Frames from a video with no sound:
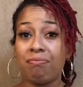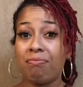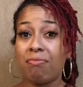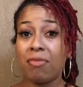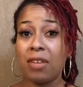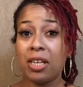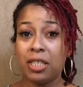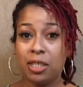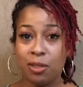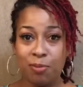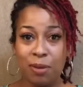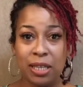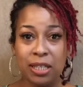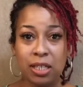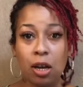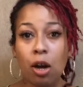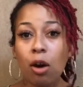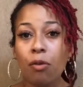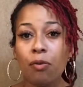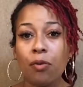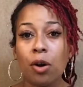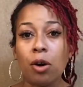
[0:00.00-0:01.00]
it's my
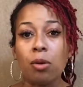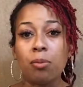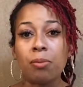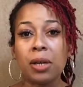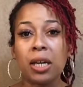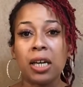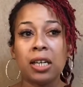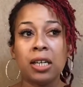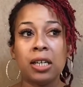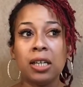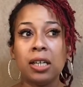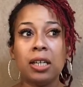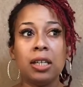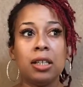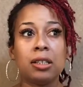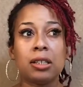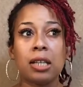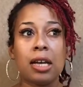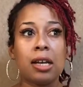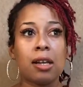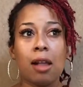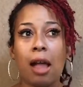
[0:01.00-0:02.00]
cell phone,
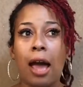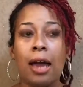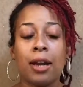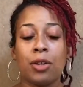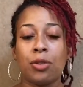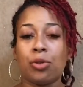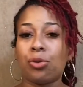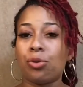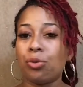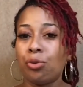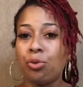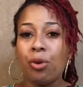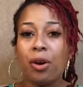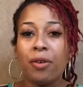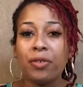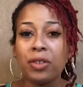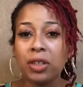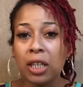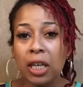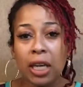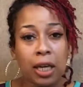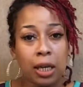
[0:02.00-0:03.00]
because I done threw
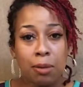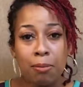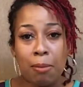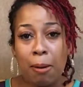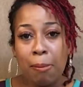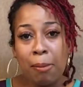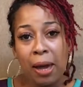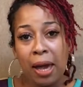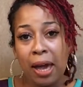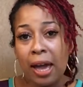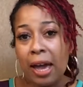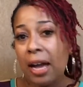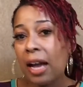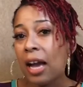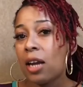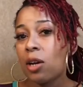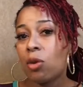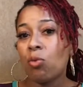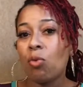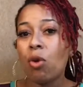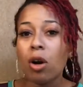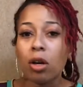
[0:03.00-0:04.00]
everything in my bag. I
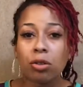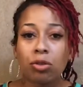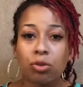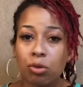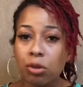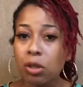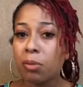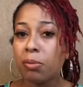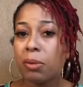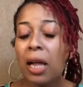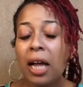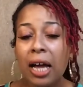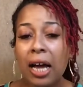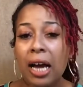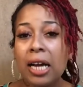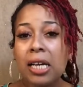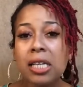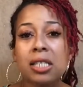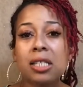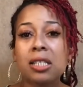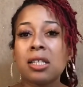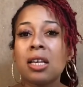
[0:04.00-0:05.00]
done walked 3
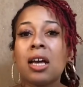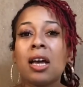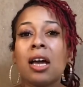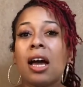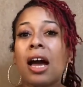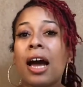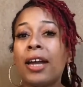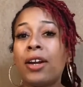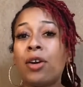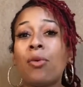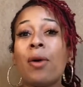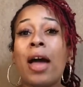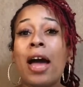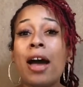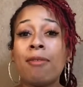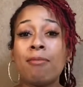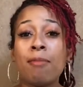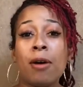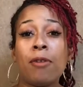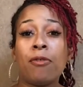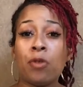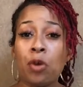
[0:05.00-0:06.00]
blocks. I don't
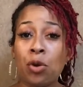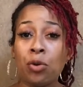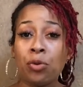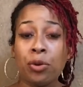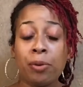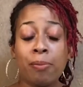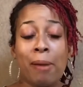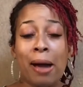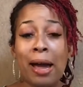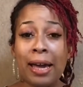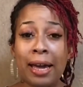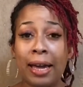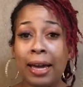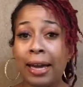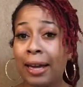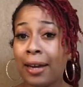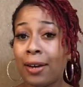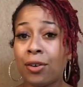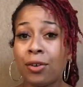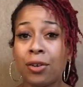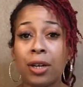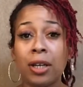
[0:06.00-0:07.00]
have my phone in my
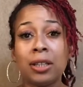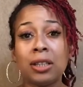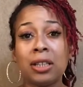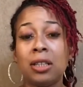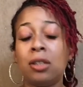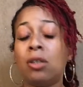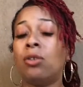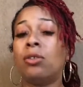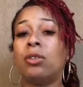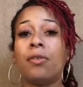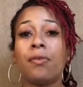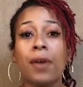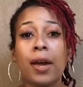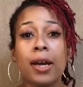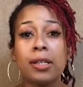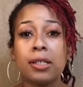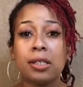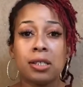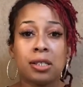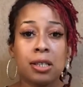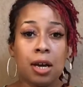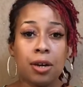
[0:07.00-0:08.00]
hand or no
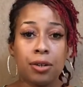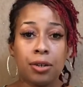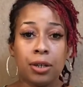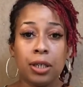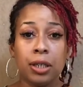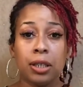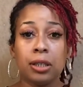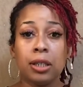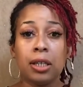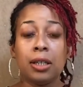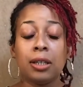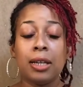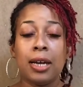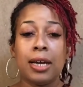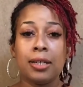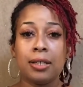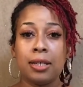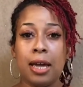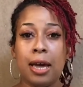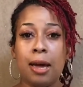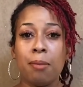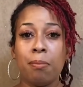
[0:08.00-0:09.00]
devices out or anything
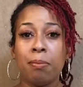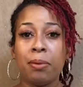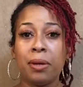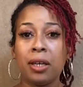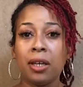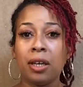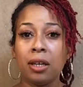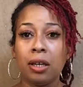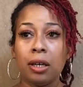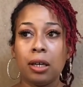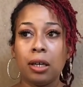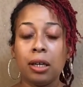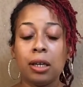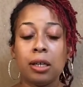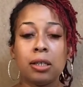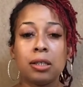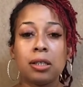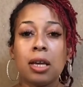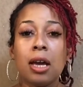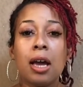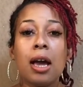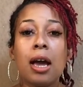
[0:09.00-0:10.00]
like that,
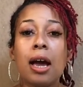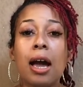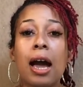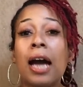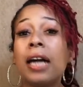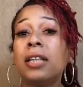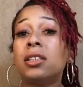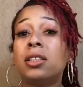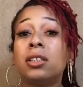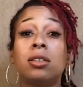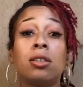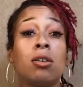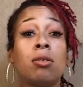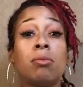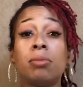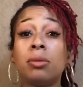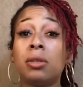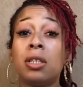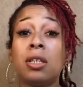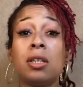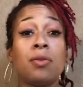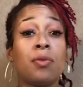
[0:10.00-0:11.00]
because I just don't
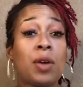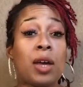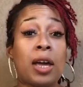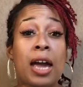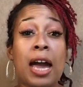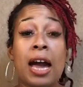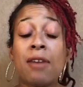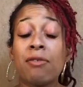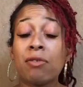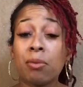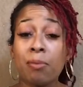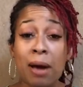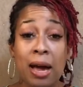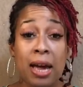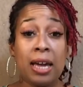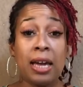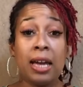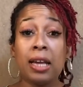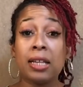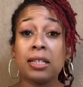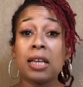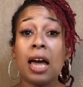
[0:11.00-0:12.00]
believe in having my
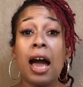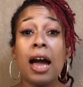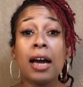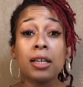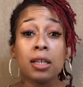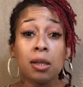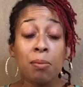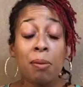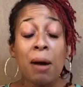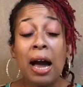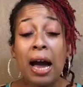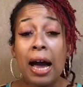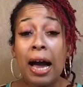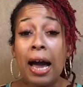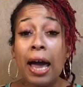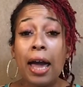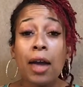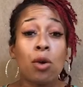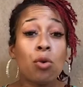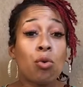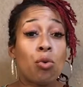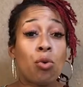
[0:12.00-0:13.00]
hands
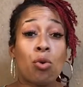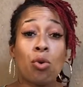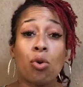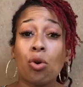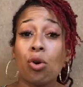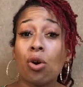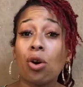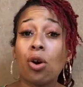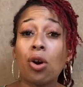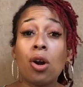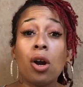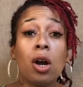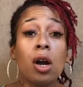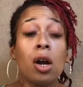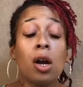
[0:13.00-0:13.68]
occupied or